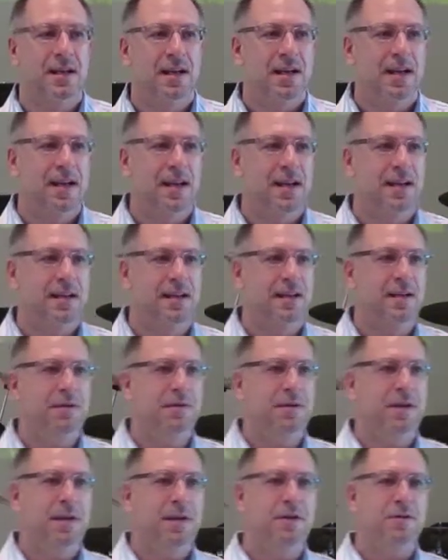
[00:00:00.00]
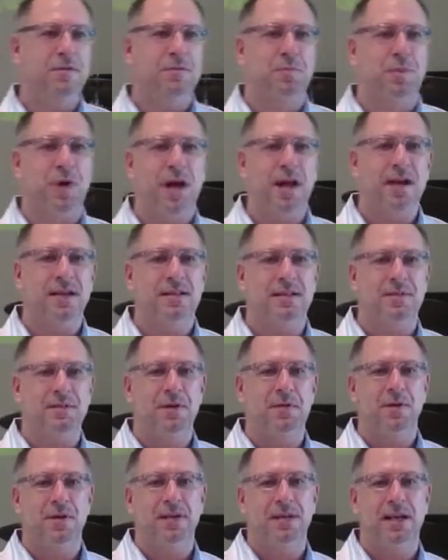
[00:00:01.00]
And he, he was bragging to
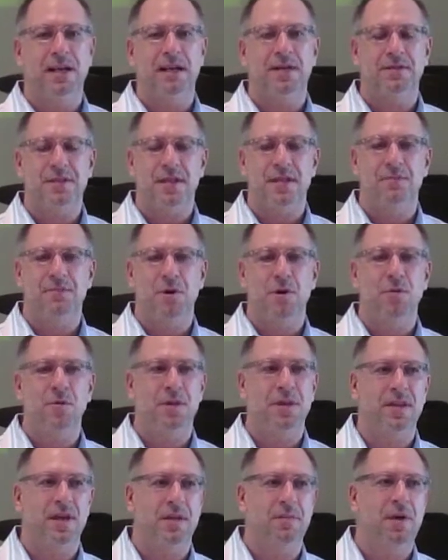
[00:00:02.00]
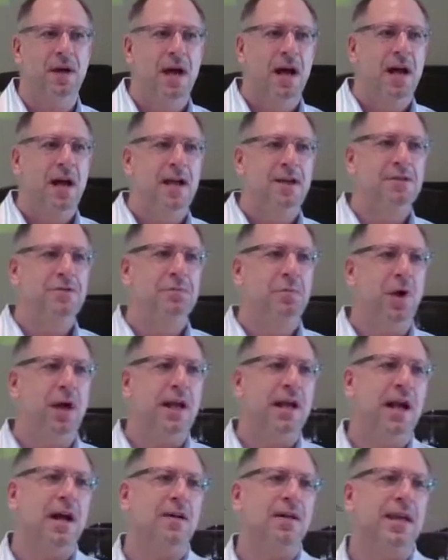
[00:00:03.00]
me one day, I was on the boat with him, he was
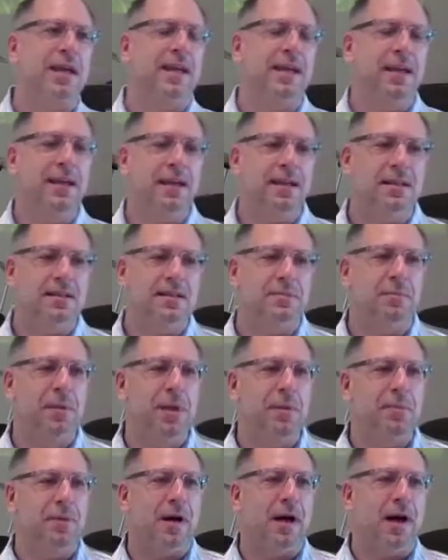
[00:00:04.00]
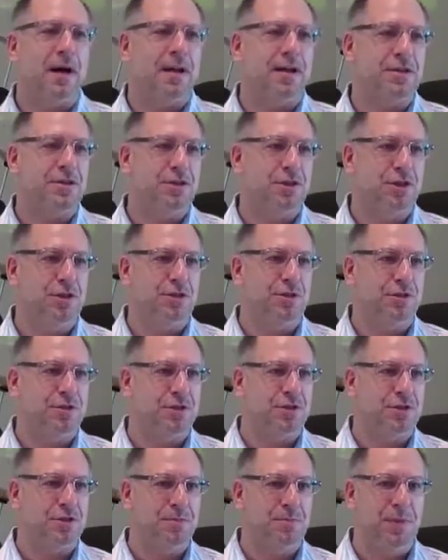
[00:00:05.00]
bragging how they kicked people out of
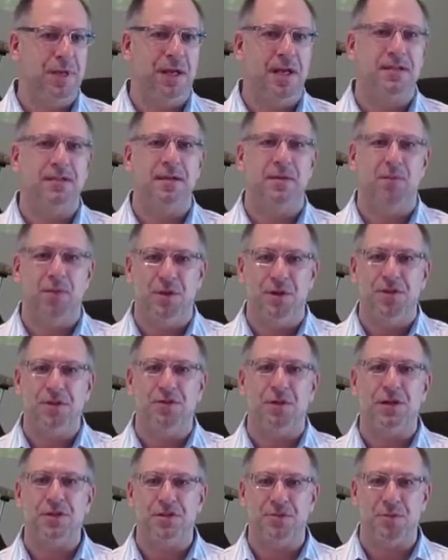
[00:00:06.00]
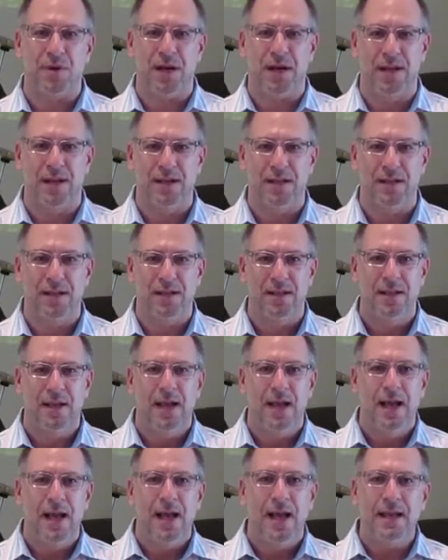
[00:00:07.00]
church because they weren't dressed right.
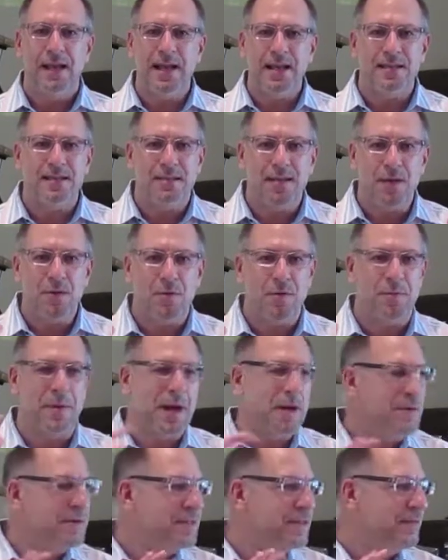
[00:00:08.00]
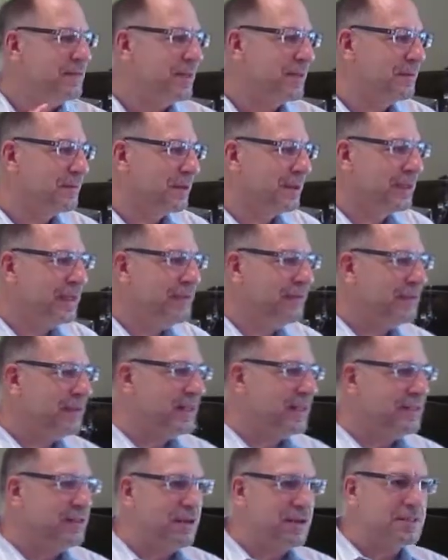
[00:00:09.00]
And that stuck with me. I wasn't even a believer
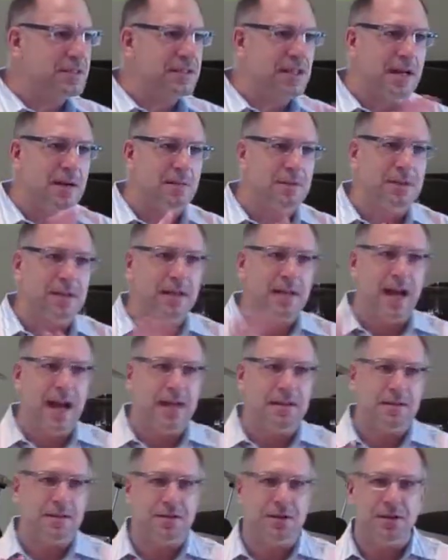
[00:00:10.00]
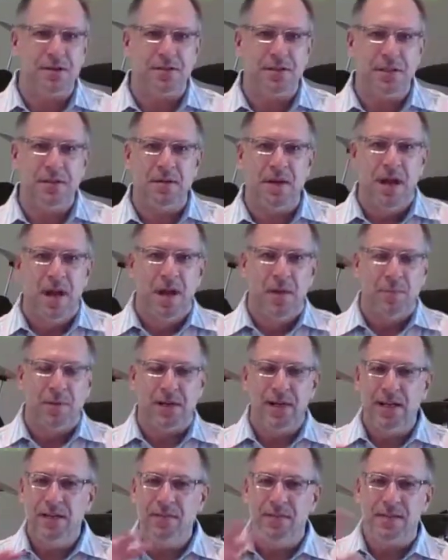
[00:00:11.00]
then. You know, I just kind of went to the Catholic Church thing.
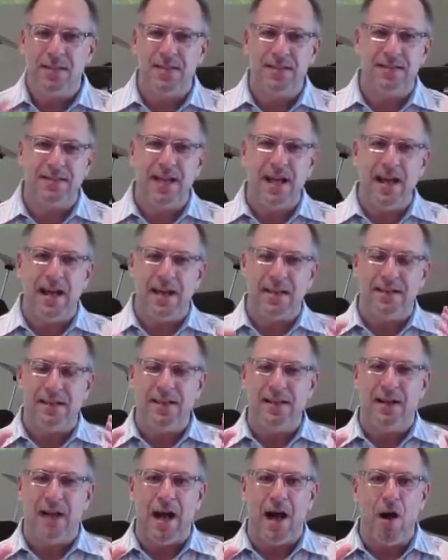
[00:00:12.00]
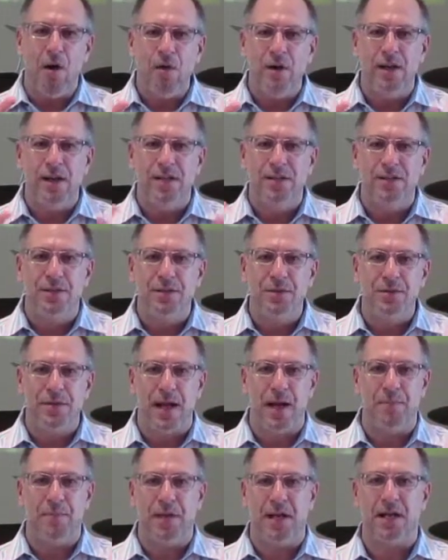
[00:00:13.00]
But even to this day, I think, how could he do
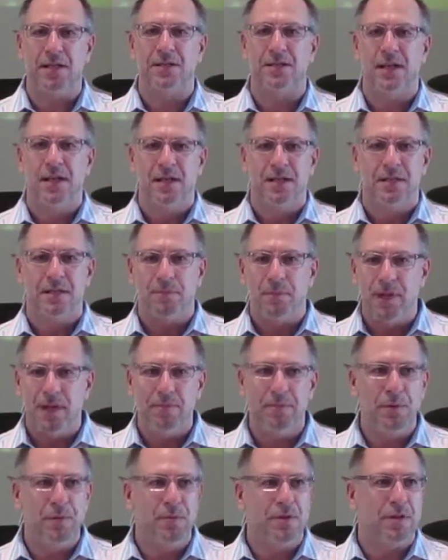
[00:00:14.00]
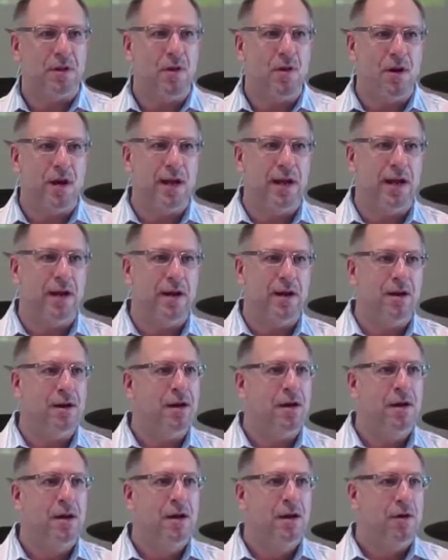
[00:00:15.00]
that? Because some hippie with long
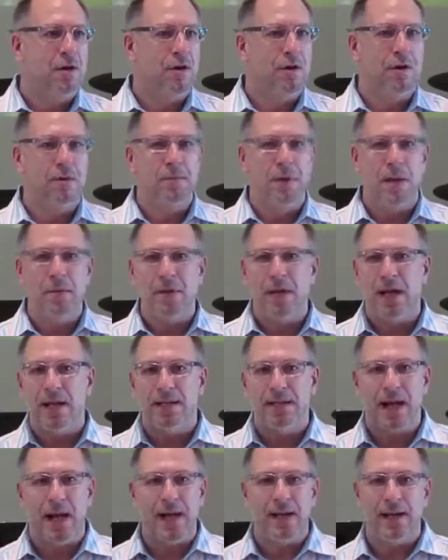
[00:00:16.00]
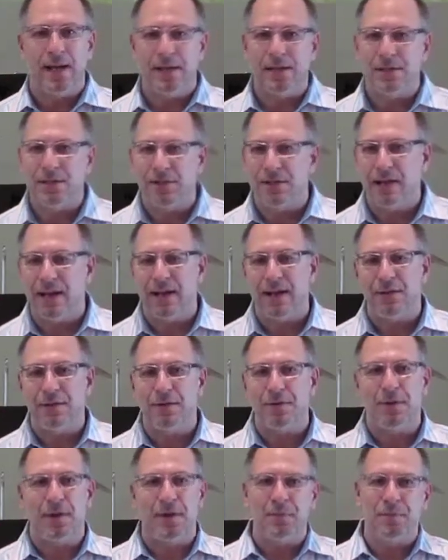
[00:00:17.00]
hair, or maybe they had tie-dye shirt, I don't
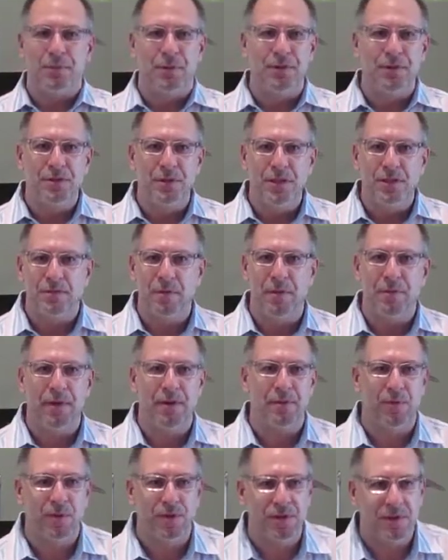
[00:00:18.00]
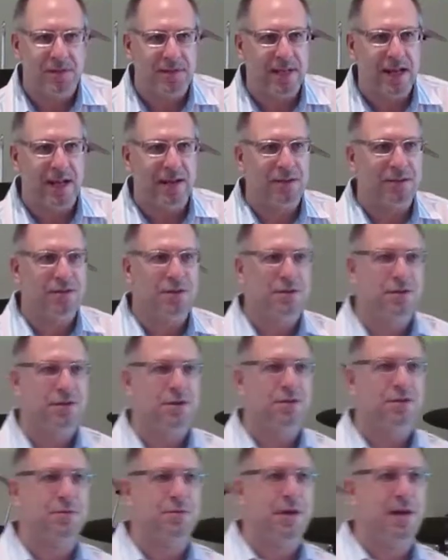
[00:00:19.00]
know what, blue jeans, maybe they wore sandals in
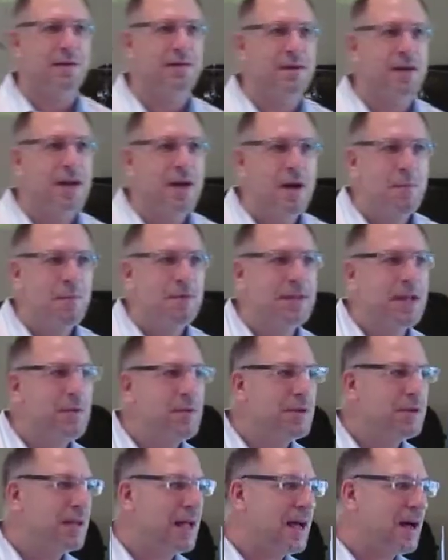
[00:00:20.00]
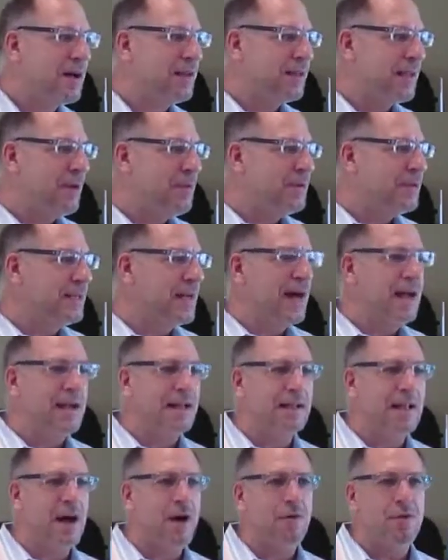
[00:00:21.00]
church or whatever, but they would, allow, they would
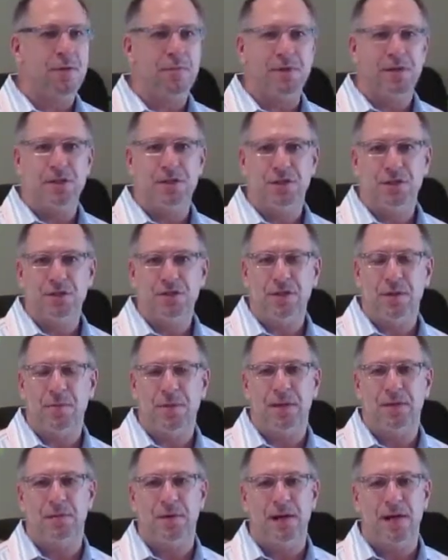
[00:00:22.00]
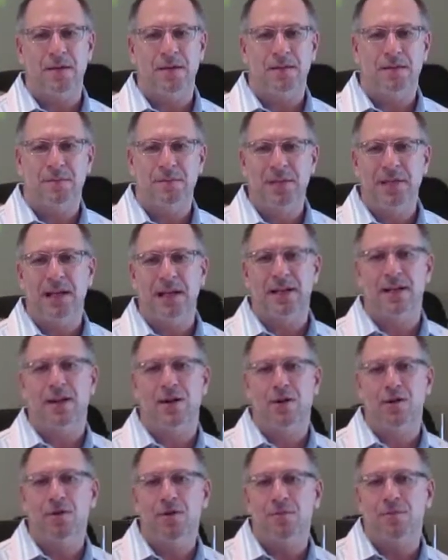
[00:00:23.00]
not allow them in church. I mean, I, to me, that
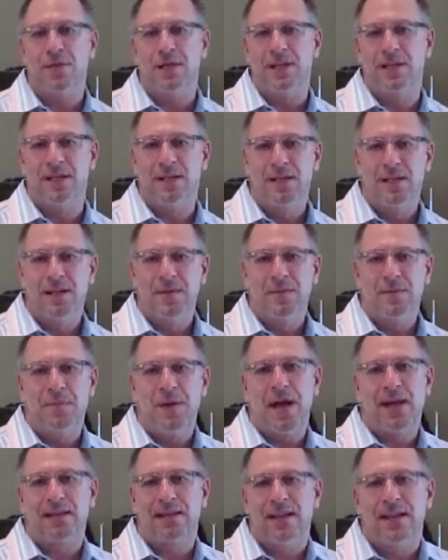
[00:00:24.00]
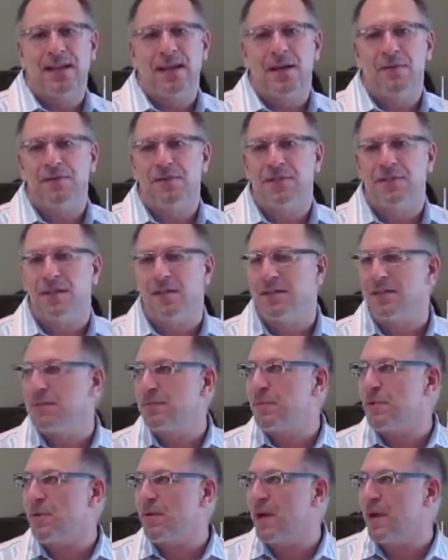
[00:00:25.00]
hurt me Back then, I was just a little
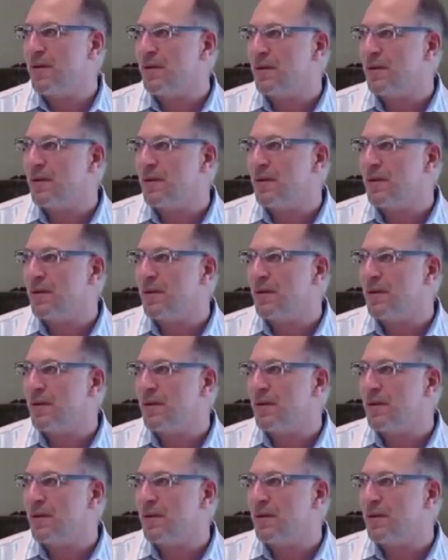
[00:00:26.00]
boy,